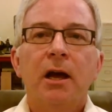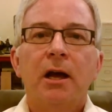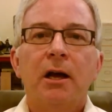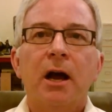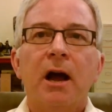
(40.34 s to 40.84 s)

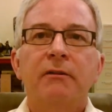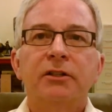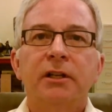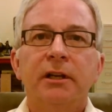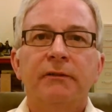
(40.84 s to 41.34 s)

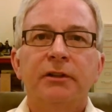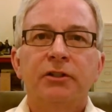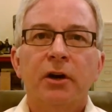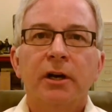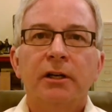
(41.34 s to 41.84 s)
Obviously, if it's
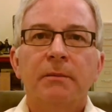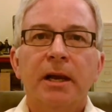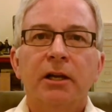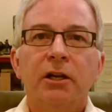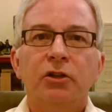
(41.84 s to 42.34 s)
starting to
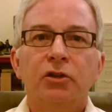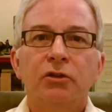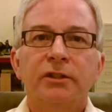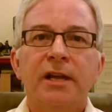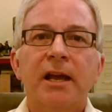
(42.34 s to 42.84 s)
make an
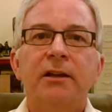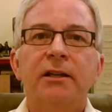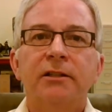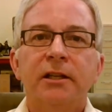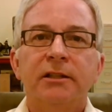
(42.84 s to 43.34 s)
unusual sound,
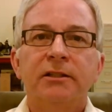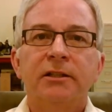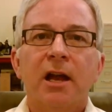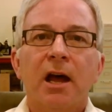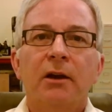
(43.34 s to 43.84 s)
it's
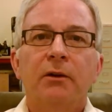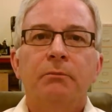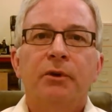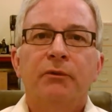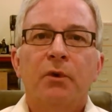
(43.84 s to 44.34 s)
not
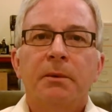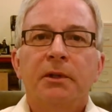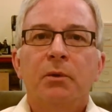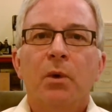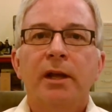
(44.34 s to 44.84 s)
performing
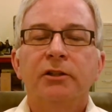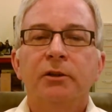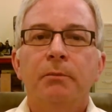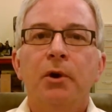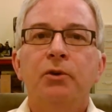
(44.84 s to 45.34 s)
the way it's
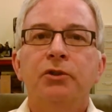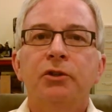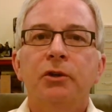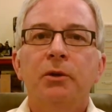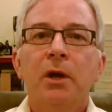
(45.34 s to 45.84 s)
supposed
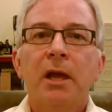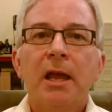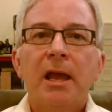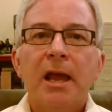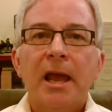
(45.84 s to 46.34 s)
to,
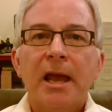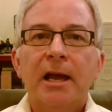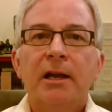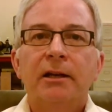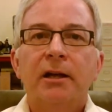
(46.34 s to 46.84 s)

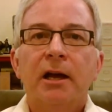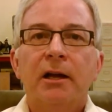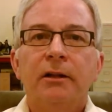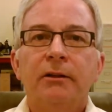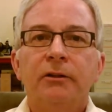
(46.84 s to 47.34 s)
and
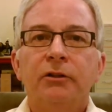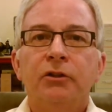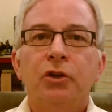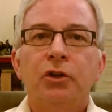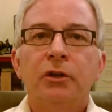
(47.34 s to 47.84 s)

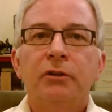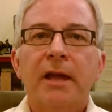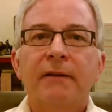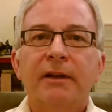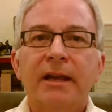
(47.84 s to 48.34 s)
you could
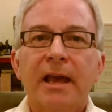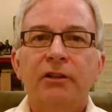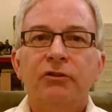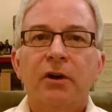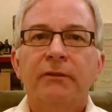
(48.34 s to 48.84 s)
have a
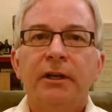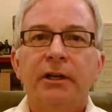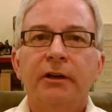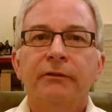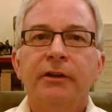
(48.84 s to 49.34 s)
catastrophic
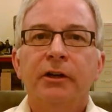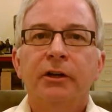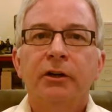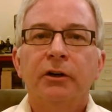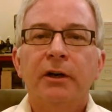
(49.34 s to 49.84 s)
gear
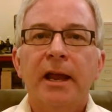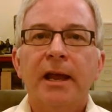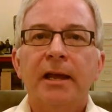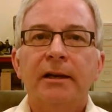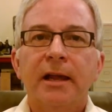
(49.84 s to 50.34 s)
failure
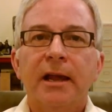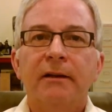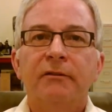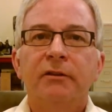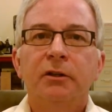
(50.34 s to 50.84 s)
and
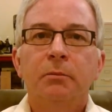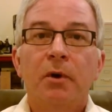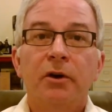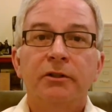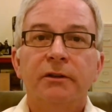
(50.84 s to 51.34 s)
have the little
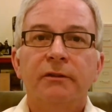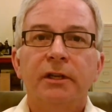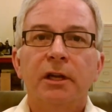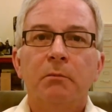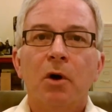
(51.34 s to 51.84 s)
parts of
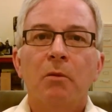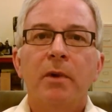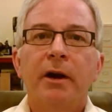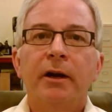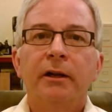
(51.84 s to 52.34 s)
the ball
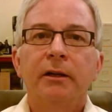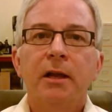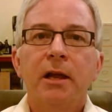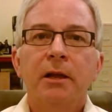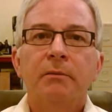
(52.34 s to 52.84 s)
bearing
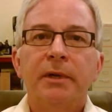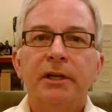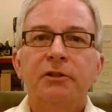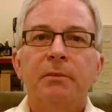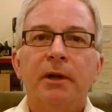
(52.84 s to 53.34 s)
be
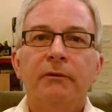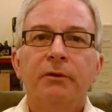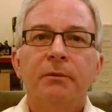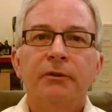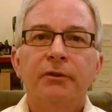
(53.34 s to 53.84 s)
expelled
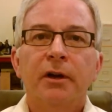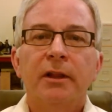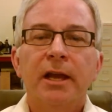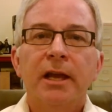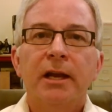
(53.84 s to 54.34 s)
from the front
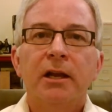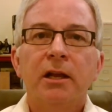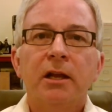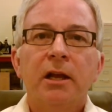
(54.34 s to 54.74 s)
of the head.